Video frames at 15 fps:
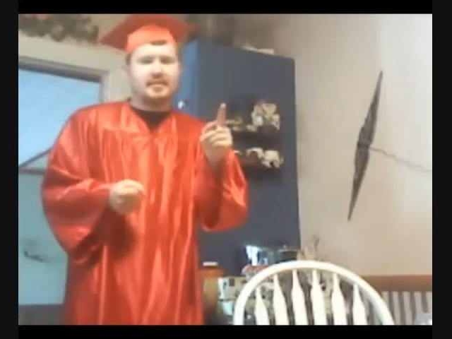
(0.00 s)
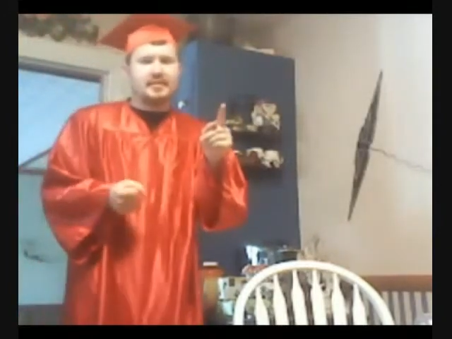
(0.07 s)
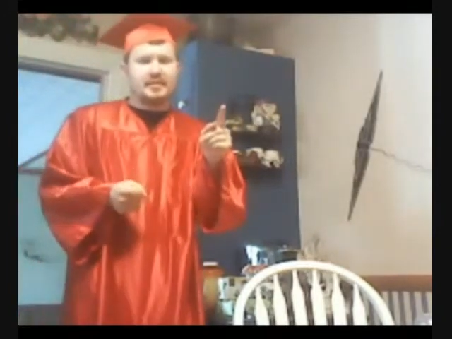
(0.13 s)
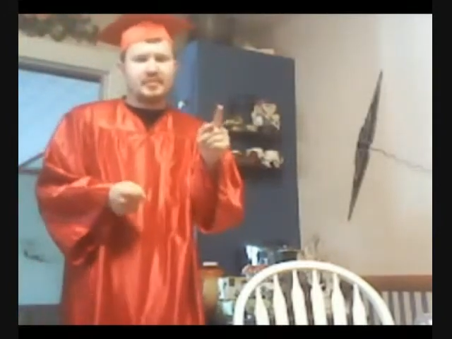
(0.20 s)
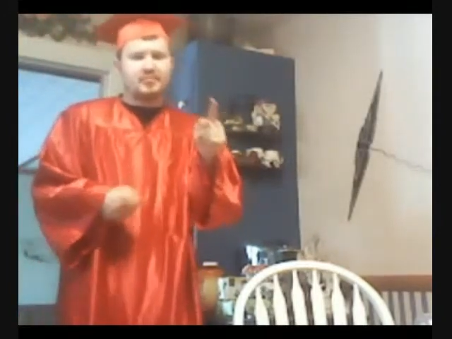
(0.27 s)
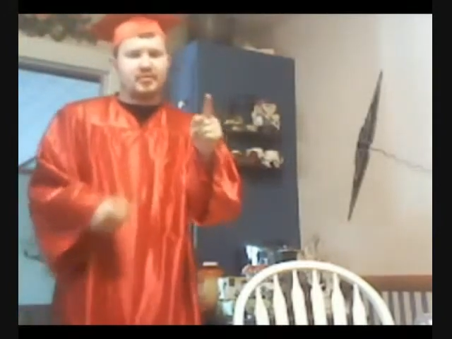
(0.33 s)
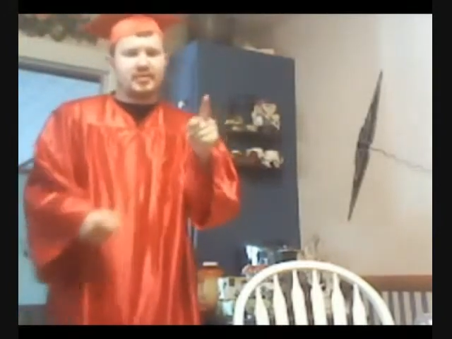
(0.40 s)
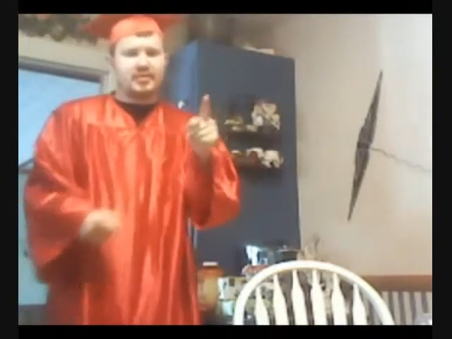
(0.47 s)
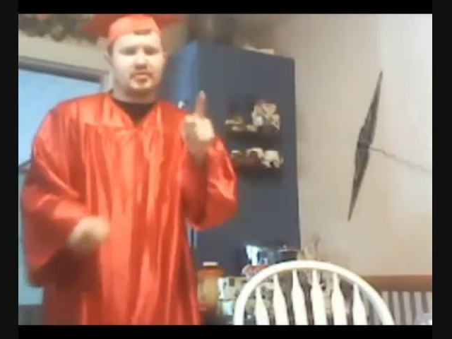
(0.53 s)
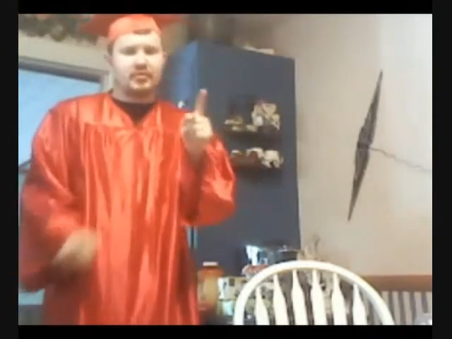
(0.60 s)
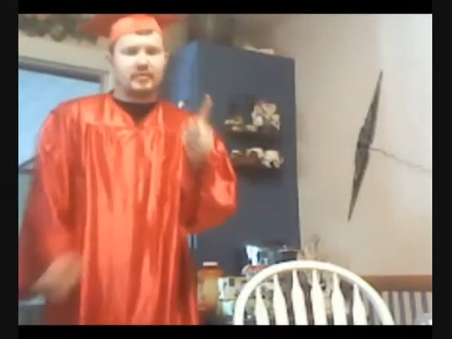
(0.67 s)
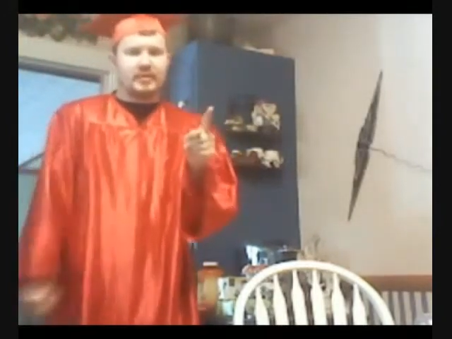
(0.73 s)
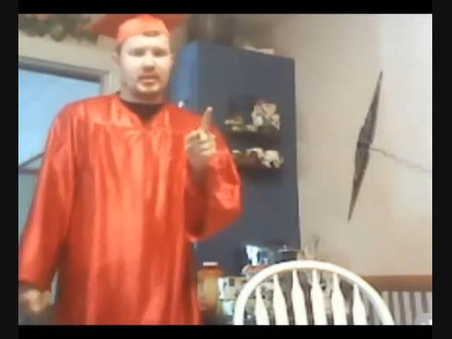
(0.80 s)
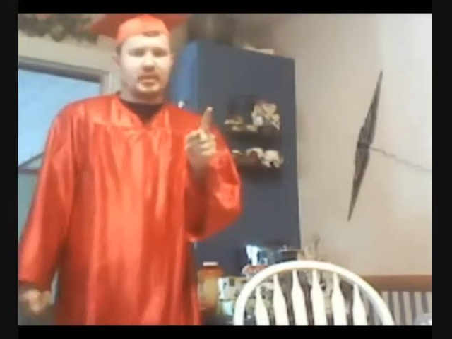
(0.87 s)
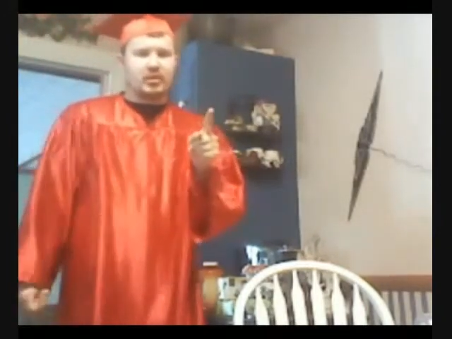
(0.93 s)
instructional
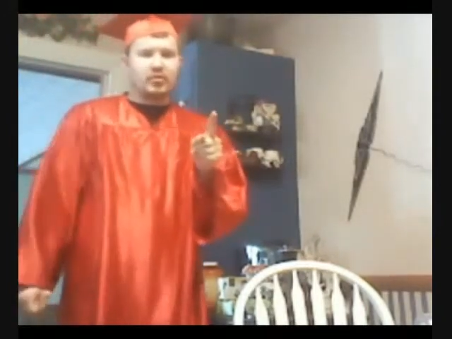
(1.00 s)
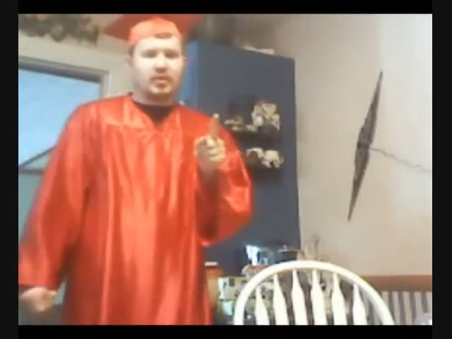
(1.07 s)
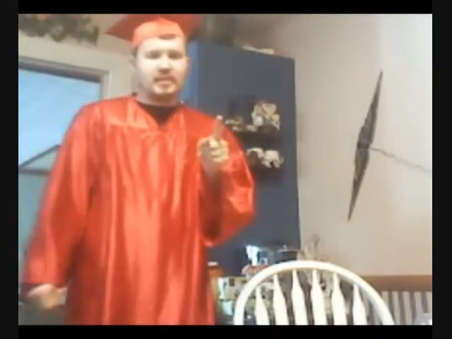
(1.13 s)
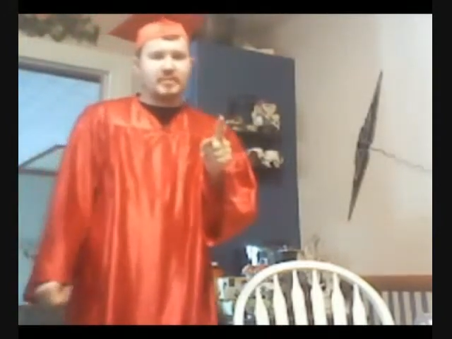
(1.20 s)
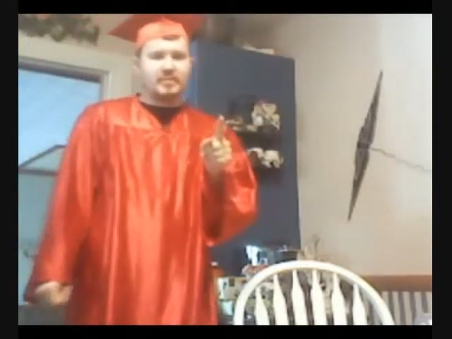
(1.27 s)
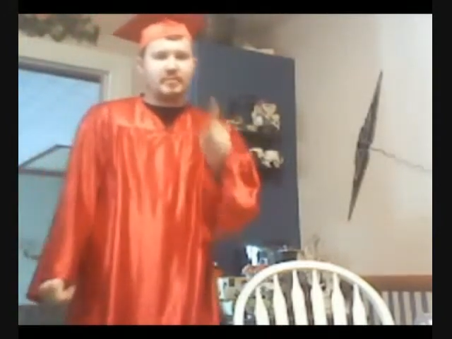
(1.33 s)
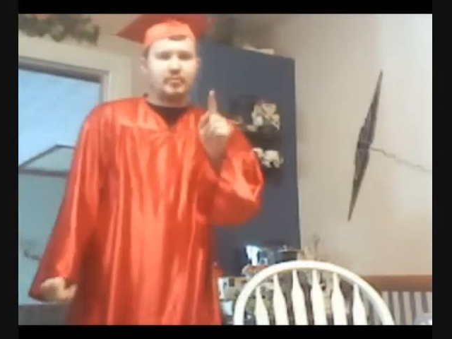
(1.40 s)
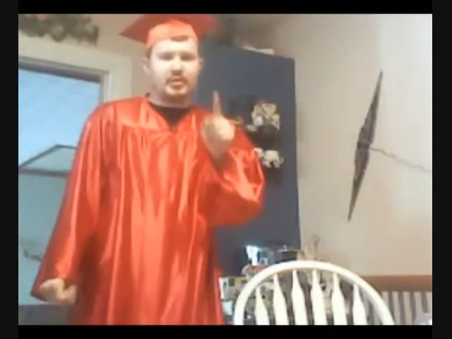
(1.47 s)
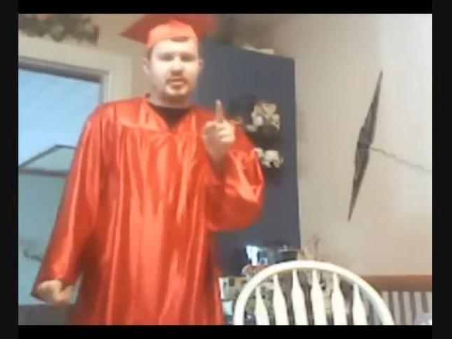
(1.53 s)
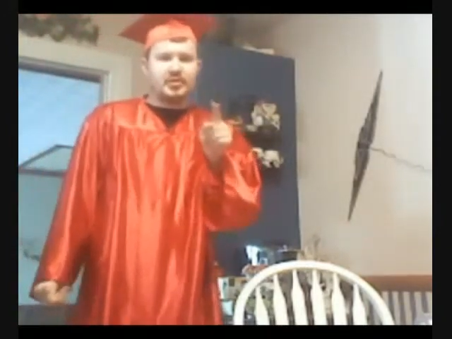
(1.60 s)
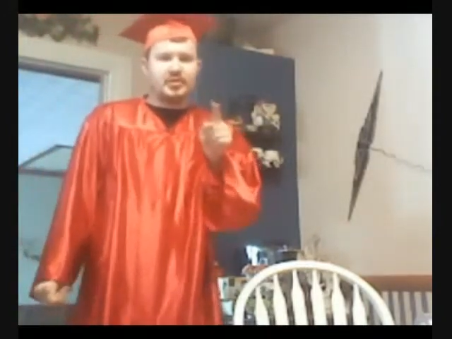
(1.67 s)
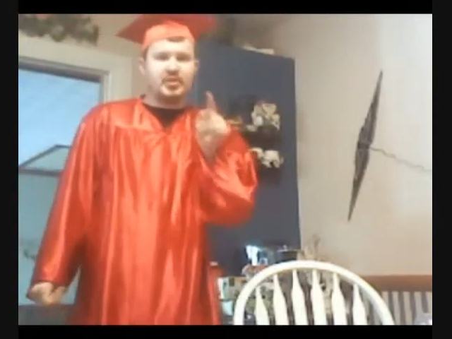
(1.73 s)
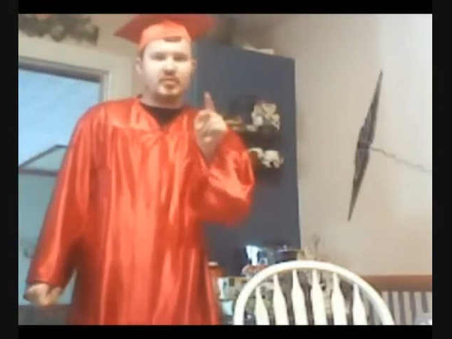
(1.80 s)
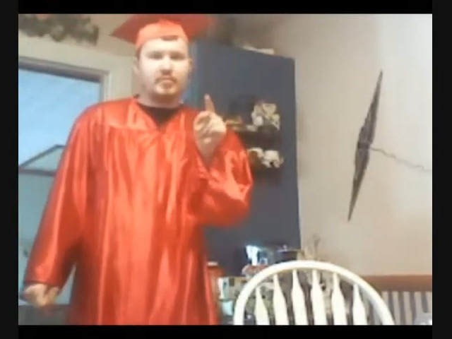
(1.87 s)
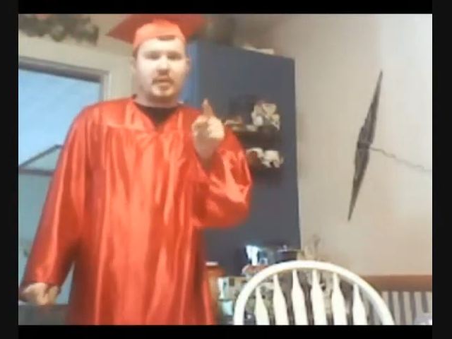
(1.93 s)
video has been brought
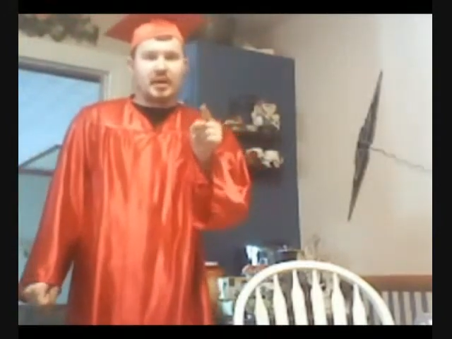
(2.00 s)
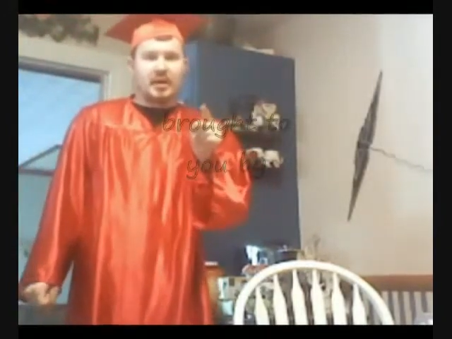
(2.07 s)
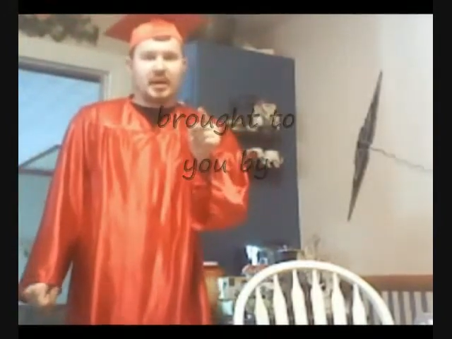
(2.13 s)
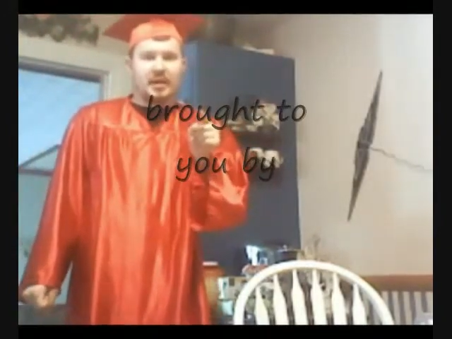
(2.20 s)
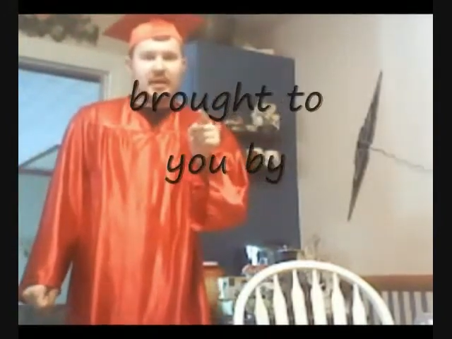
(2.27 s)
to you by